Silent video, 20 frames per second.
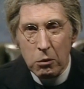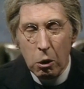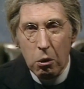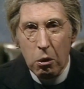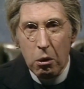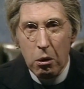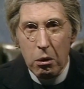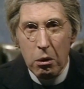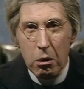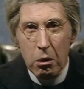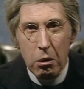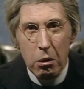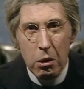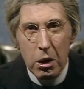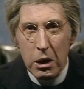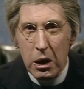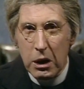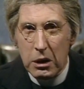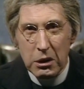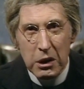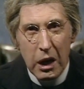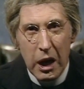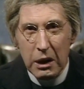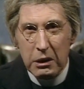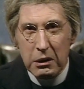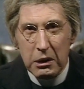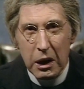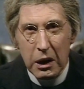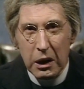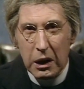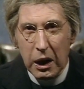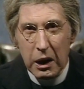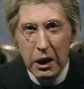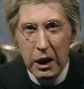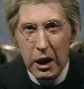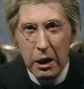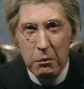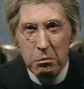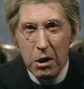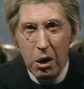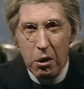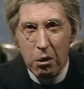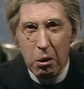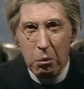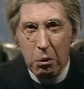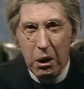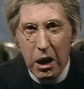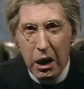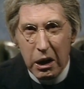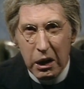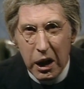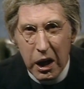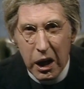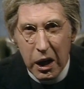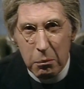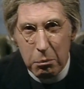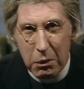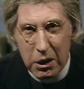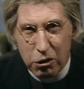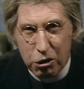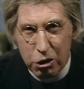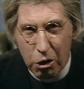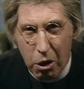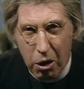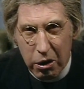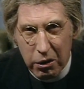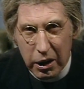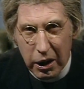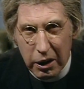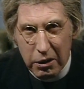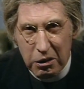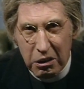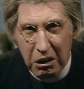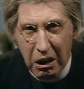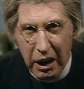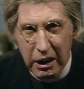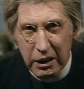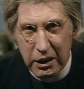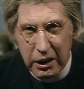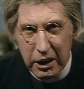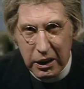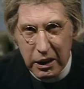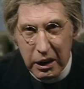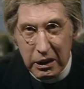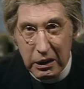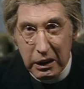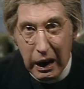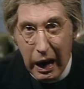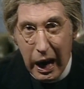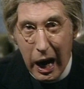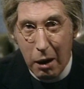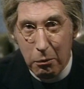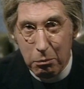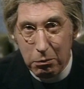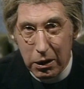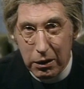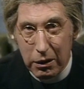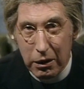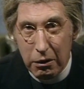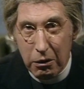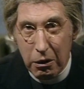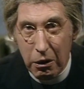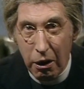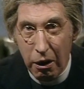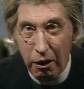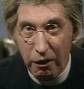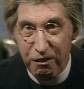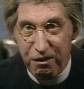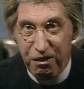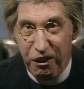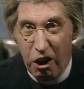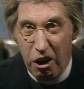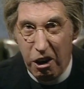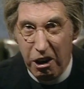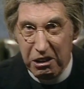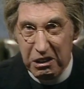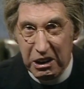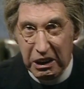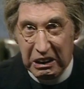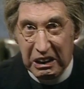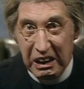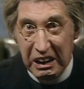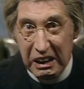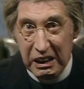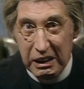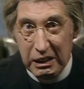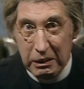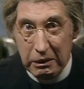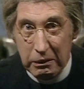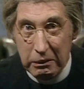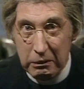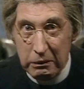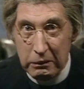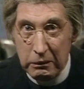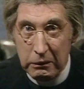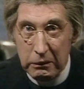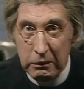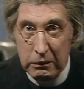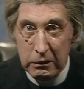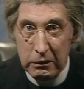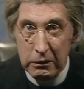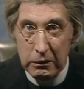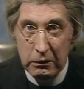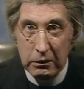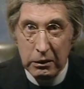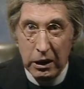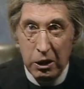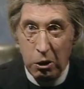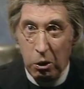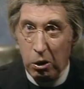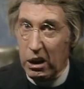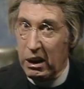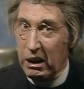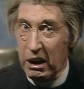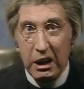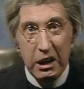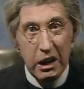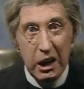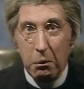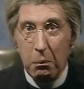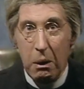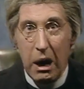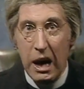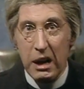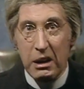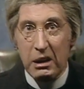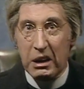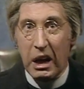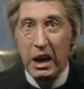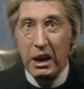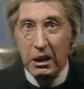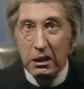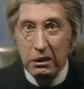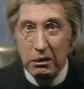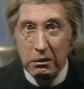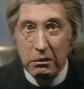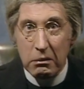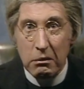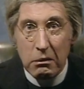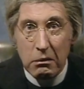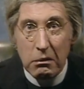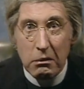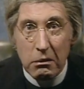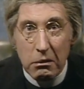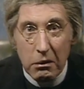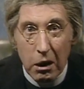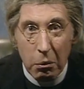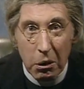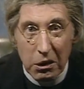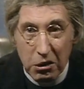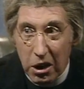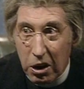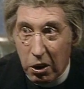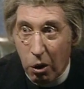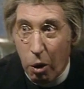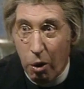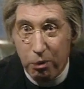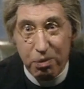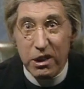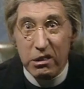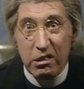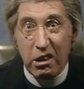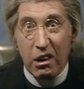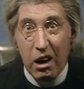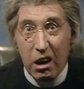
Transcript: oh, and as I think of them now, away there in Majorca, drinking and gambling and fornicating, I can only think of the one thing. I wish I'd off his